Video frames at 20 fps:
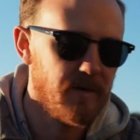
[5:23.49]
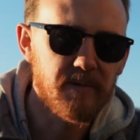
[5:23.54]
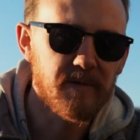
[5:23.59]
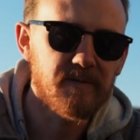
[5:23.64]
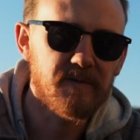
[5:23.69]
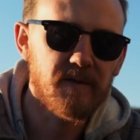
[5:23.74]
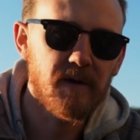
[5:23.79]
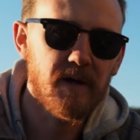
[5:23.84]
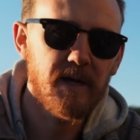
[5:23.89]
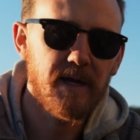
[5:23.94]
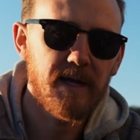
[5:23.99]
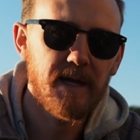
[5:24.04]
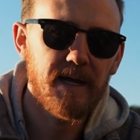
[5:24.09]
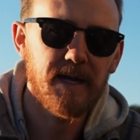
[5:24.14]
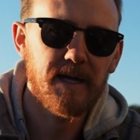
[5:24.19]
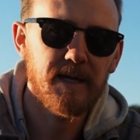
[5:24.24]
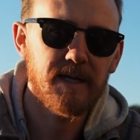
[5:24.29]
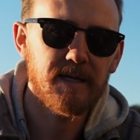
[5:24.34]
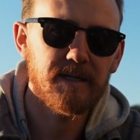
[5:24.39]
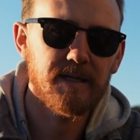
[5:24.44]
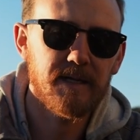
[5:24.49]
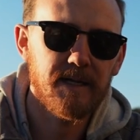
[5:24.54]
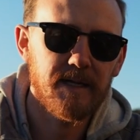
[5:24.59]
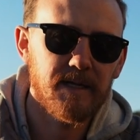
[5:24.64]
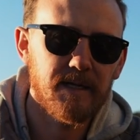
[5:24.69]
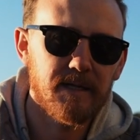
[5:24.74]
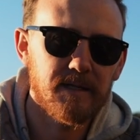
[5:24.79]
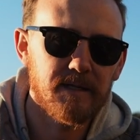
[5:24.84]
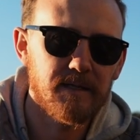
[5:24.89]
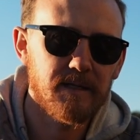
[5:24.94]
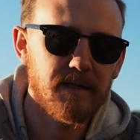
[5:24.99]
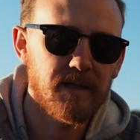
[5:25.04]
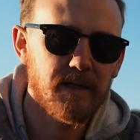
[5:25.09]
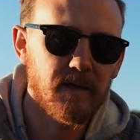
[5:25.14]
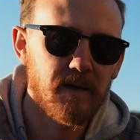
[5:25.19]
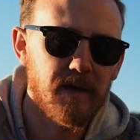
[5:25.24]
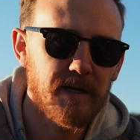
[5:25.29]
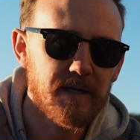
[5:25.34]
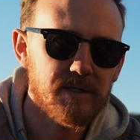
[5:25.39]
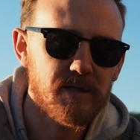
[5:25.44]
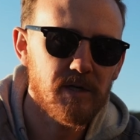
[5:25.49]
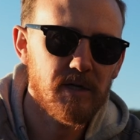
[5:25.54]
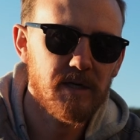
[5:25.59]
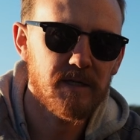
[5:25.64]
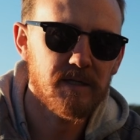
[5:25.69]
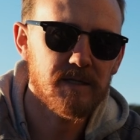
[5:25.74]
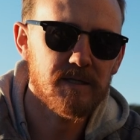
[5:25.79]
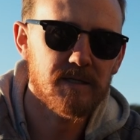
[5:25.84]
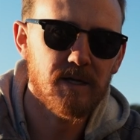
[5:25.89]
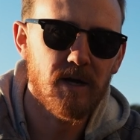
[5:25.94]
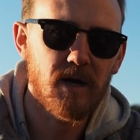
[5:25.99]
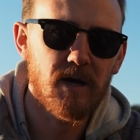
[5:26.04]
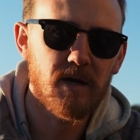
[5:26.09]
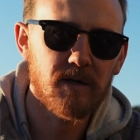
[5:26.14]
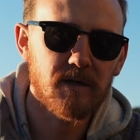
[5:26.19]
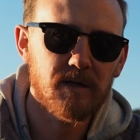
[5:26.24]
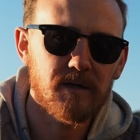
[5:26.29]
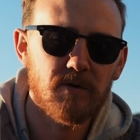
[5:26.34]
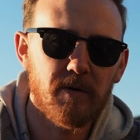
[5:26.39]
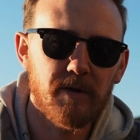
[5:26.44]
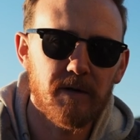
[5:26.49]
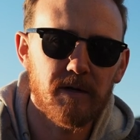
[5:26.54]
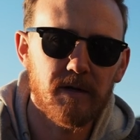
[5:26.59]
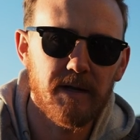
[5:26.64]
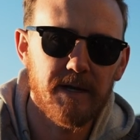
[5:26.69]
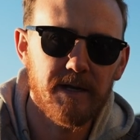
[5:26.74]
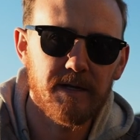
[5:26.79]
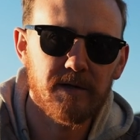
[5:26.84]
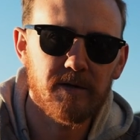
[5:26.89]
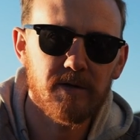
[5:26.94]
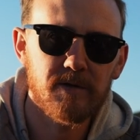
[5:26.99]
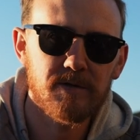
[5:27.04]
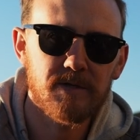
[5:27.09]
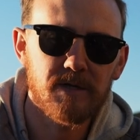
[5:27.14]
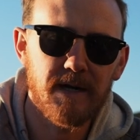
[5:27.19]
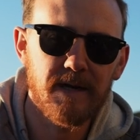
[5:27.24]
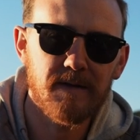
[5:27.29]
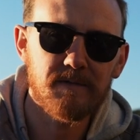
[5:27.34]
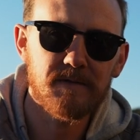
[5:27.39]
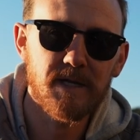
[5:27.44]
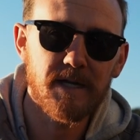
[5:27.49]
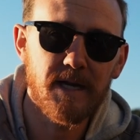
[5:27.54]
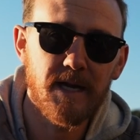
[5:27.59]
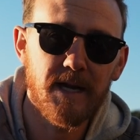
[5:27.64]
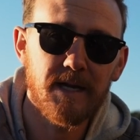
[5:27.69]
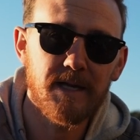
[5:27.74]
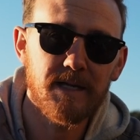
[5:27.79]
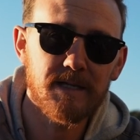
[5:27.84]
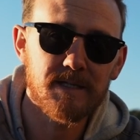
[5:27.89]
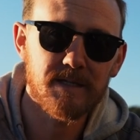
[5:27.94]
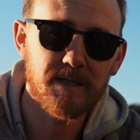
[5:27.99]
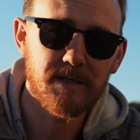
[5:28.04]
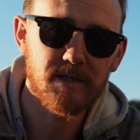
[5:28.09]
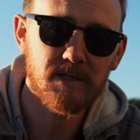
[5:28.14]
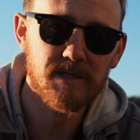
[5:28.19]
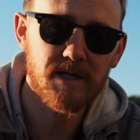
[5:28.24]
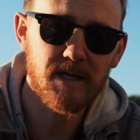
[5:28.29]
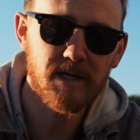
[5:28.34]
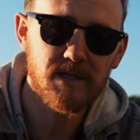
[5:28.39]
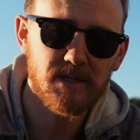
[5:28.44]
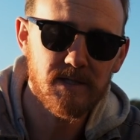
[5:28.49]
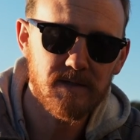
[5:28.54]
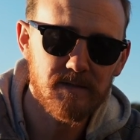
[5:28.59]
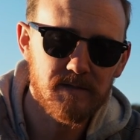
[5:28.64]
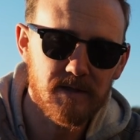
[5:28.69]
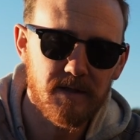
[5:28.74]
And the front had an electric stock Toyota Land Cruiser FJ80 center section.